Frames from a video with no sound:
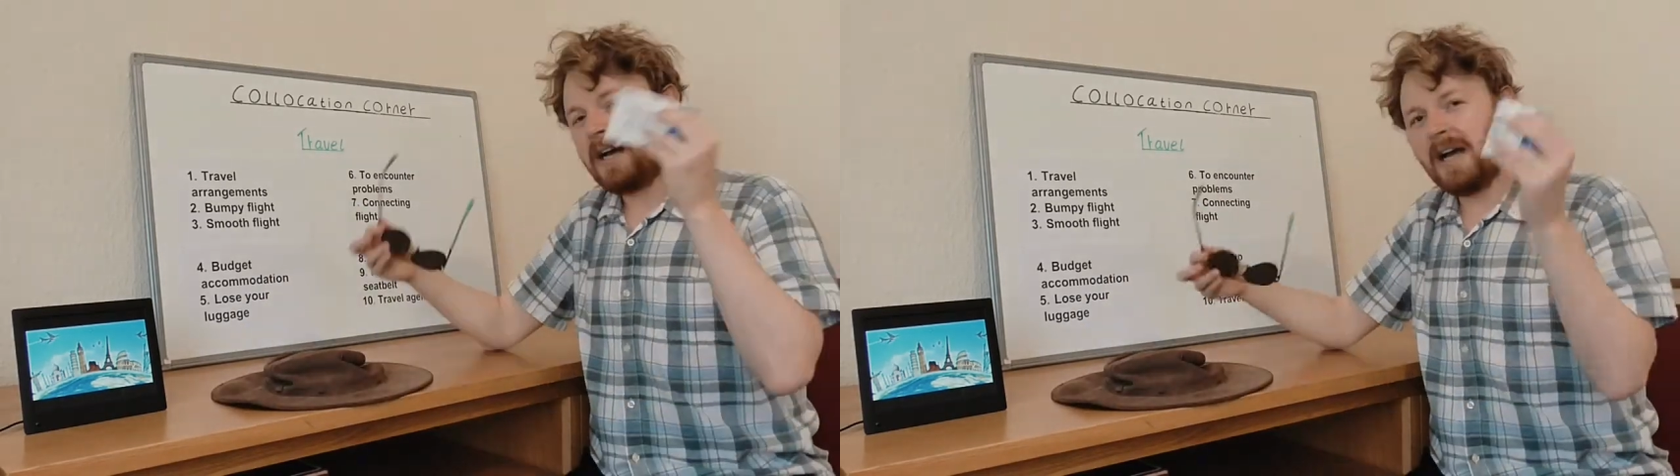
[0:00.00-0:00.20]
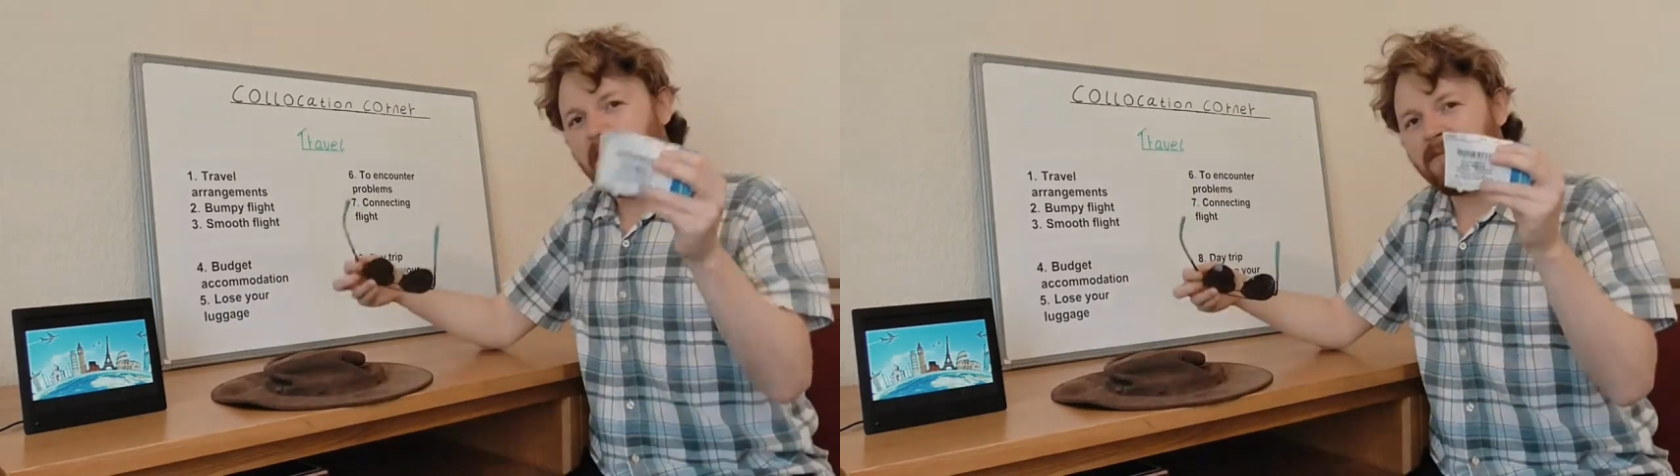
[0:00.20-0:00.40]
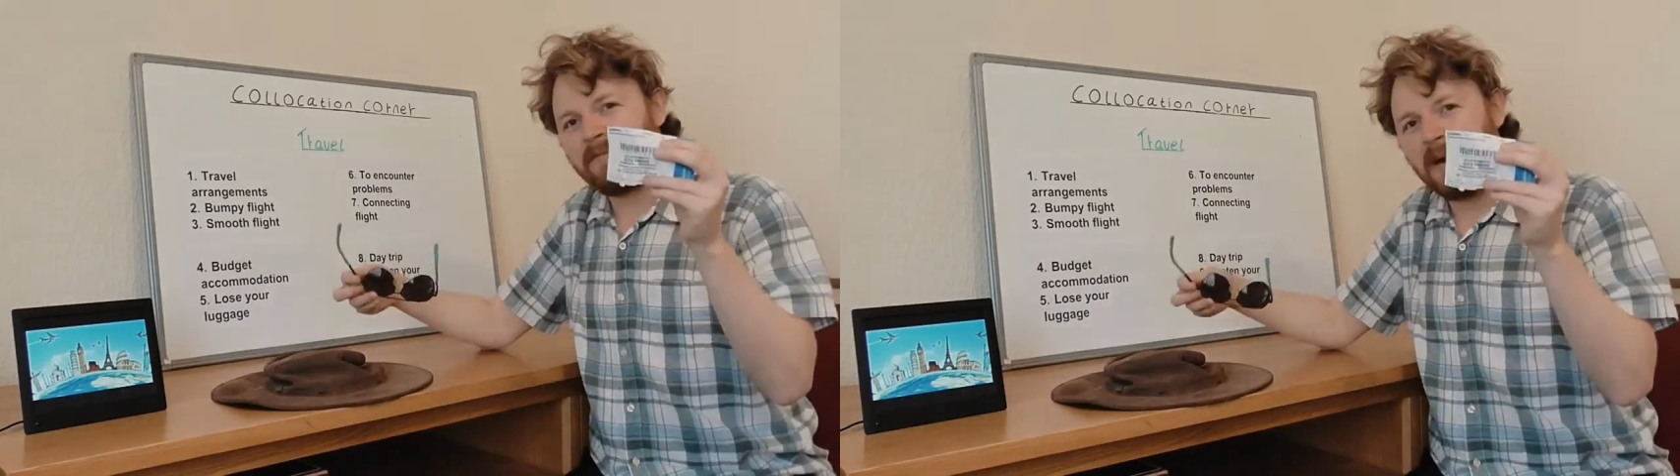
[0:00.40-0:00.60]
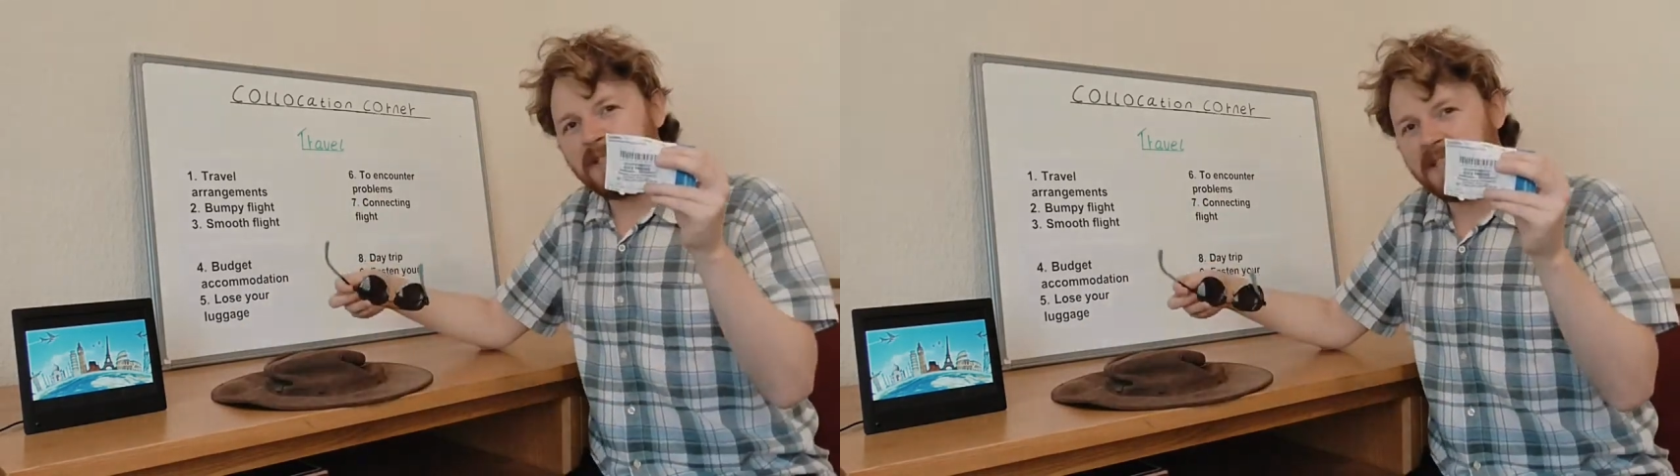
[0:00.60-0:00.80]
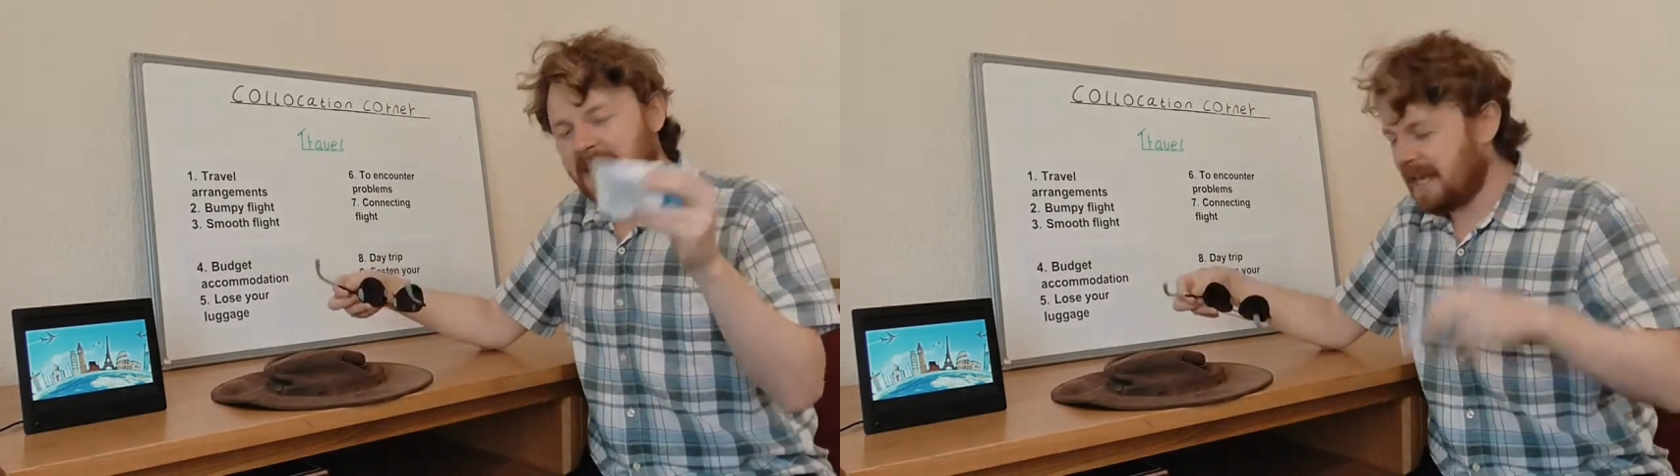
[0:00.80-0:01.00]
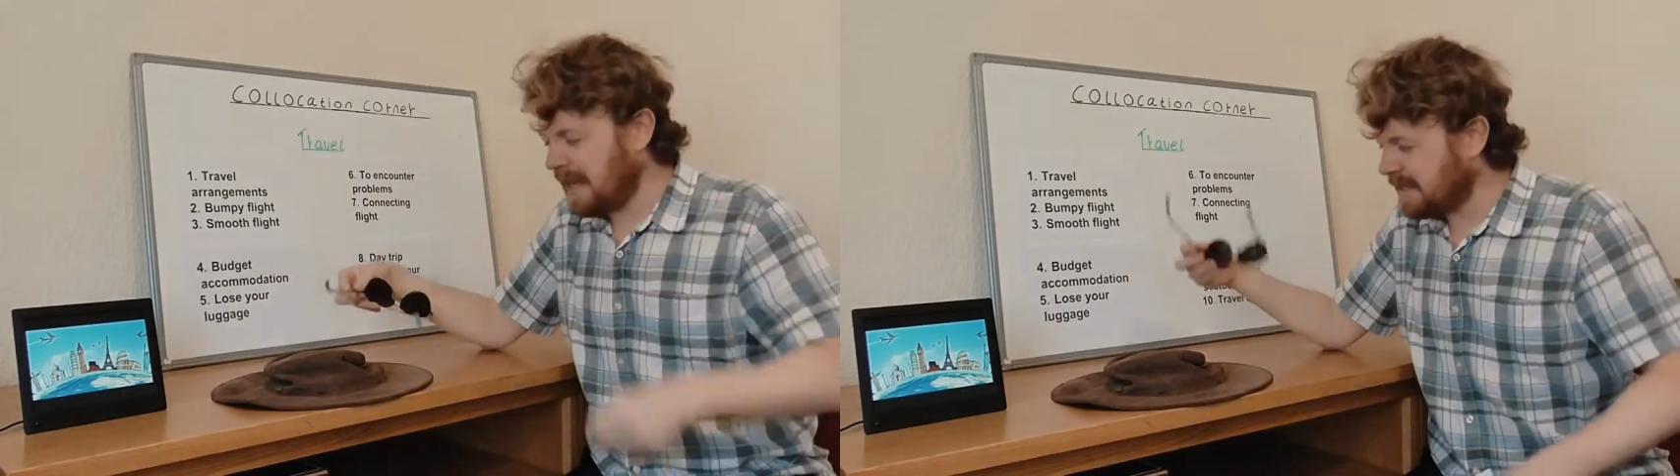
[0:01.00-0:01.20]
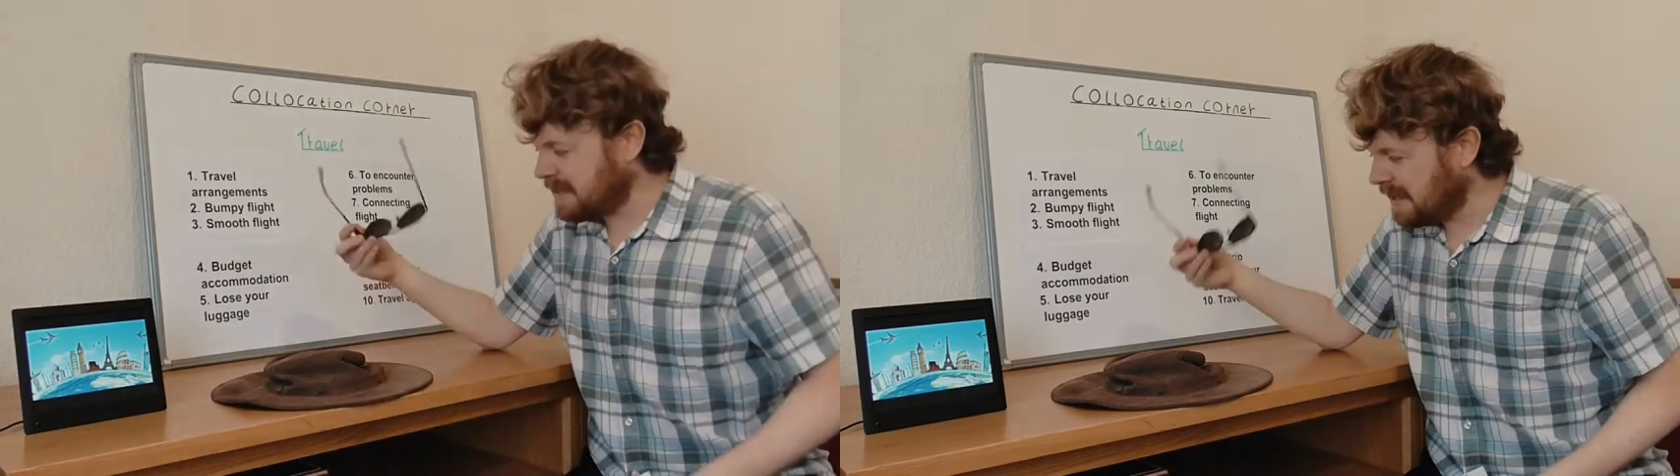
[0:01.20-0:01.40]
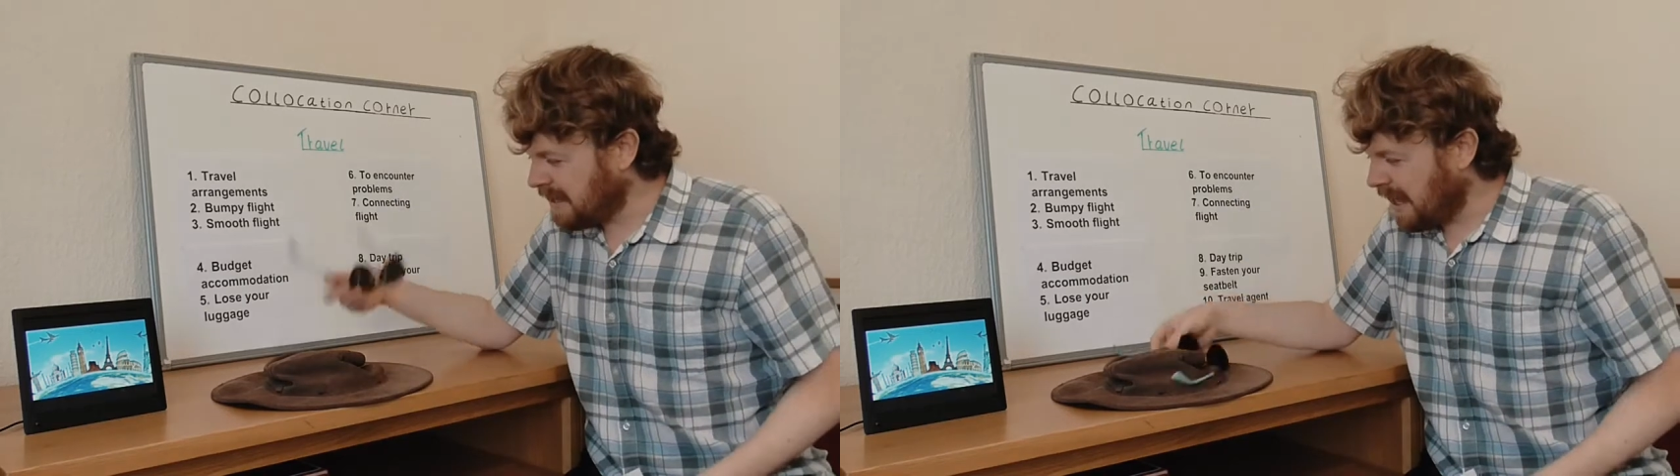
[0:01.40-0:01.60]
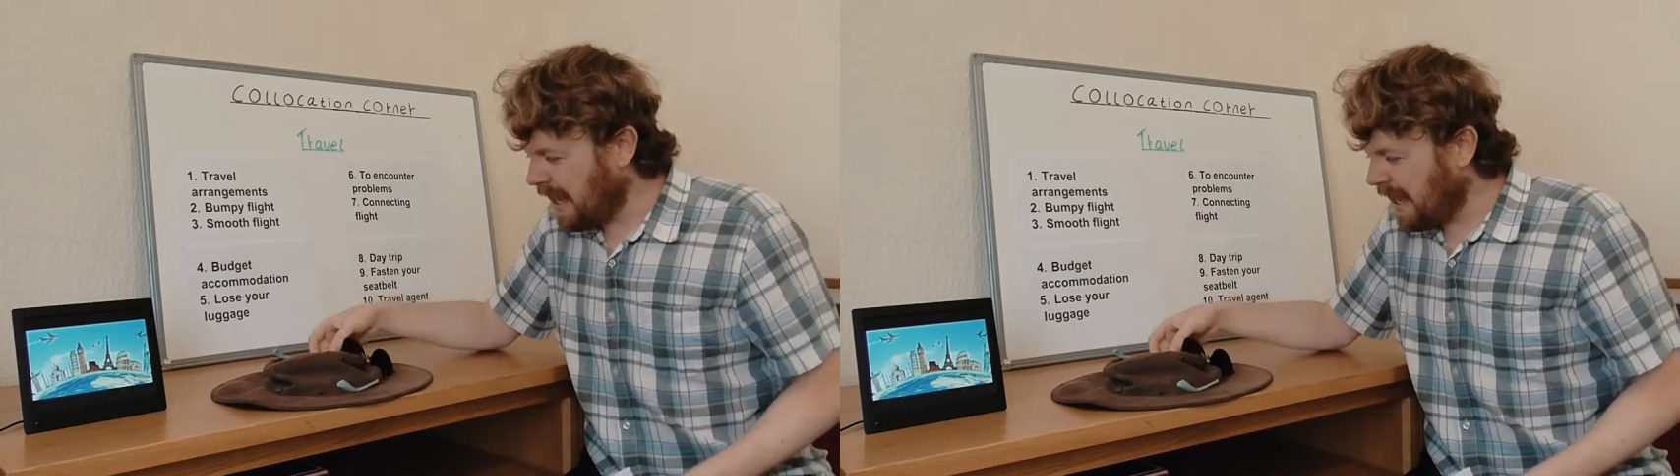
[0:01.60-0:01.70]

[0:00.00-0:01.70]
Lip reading: I have my ticket,